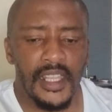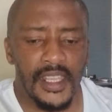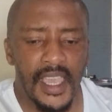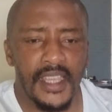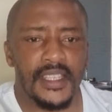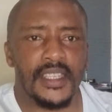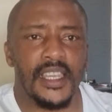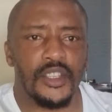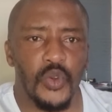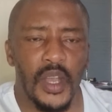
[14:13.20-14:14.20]
get
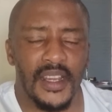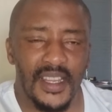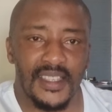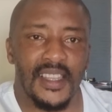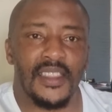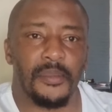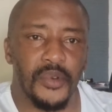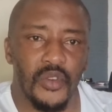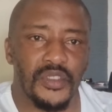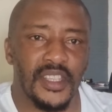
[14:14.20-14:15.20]
to understand the
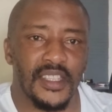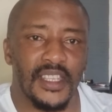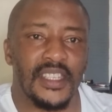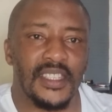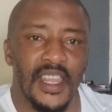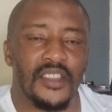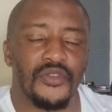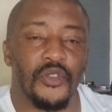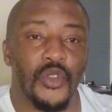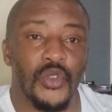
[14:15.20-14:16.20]
process that it takes
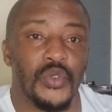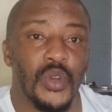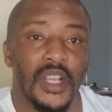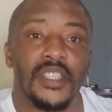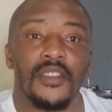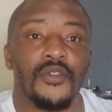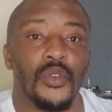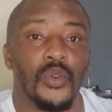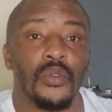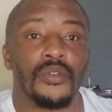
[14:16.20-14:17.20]
for you to achieve
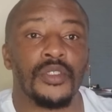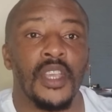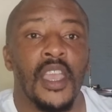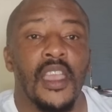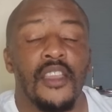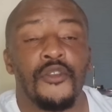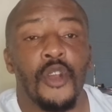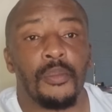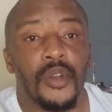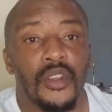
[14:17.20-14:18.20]
your goals. If
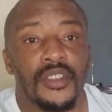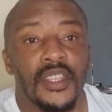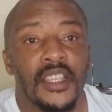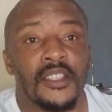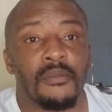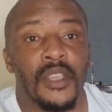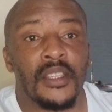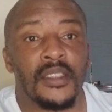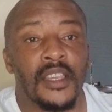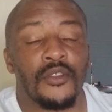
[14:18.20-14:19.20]
your process
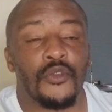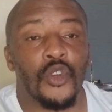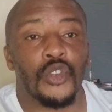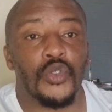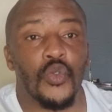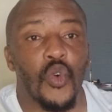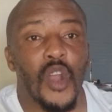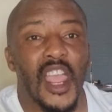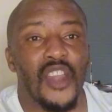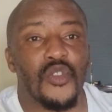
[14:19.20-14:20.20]
means that you've got to
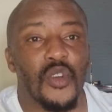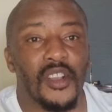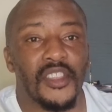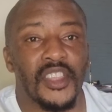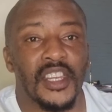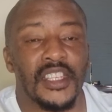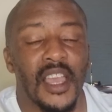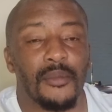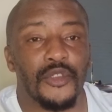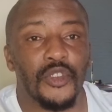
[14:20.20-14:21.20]
go and knock three
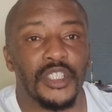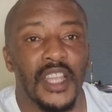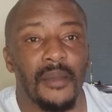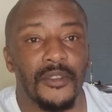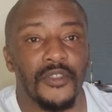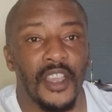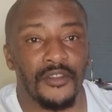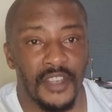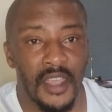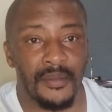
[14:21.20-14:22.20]
times, four times,
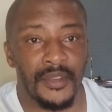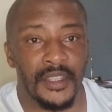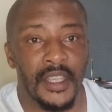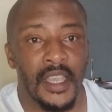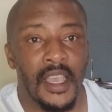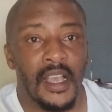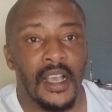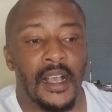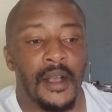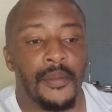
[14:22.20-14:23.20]
five times
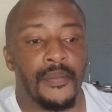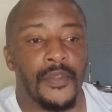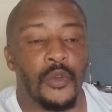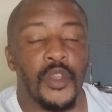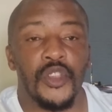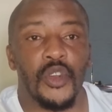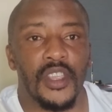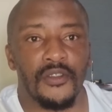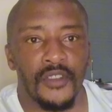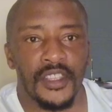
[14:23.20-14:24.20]
um, with your
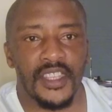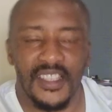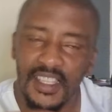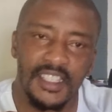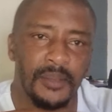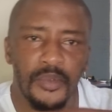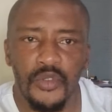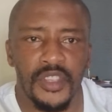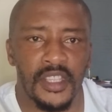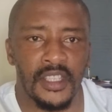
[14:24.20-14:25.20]
investors, that's the
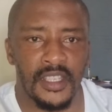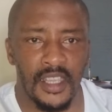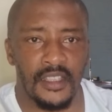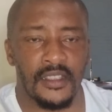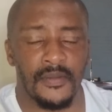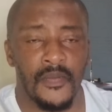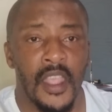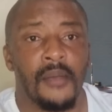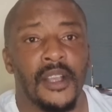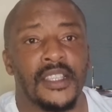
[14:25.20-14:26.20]
process it takes.
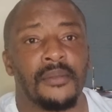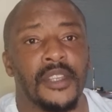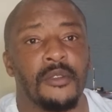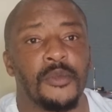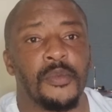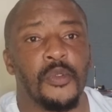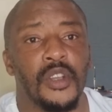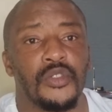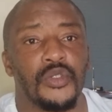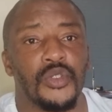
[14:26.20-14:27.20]
But sometimes people
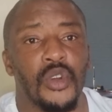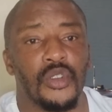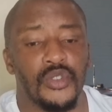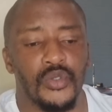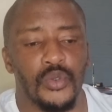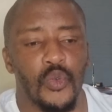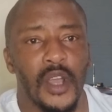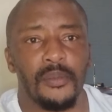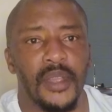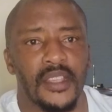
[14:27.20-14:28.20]
want to talk to
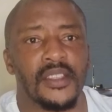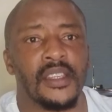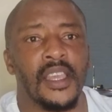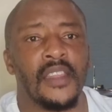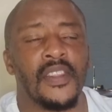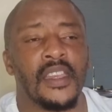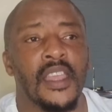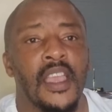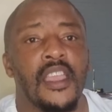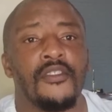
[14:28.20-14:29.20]
one person, and then
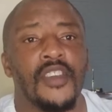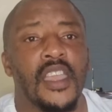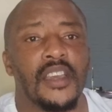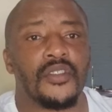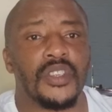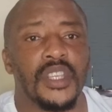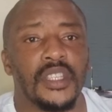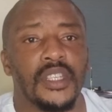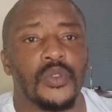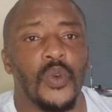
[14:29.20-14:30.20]
if they are
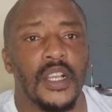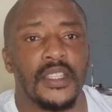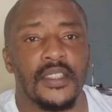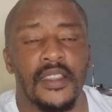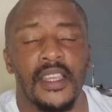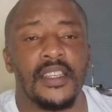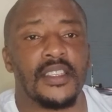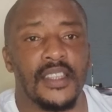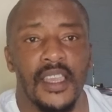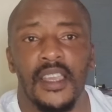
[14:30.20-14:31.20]
rejected once, then
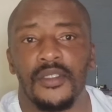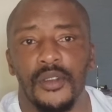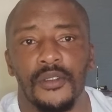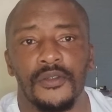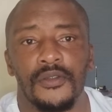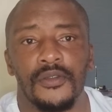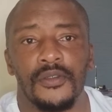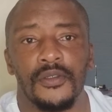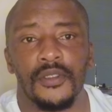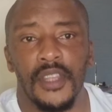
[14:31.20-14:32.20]
it's the end of
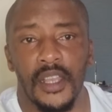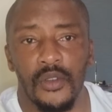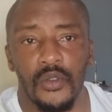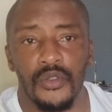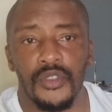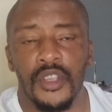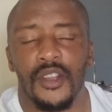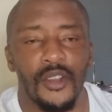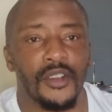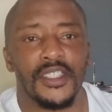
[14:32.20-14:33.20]
their goals.
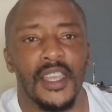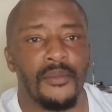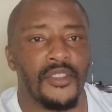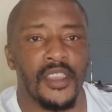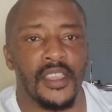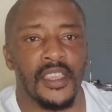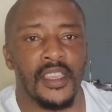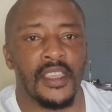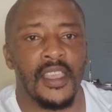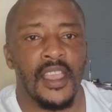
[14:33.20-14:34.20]
Long term
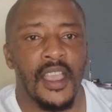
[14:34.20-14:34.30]
thinking.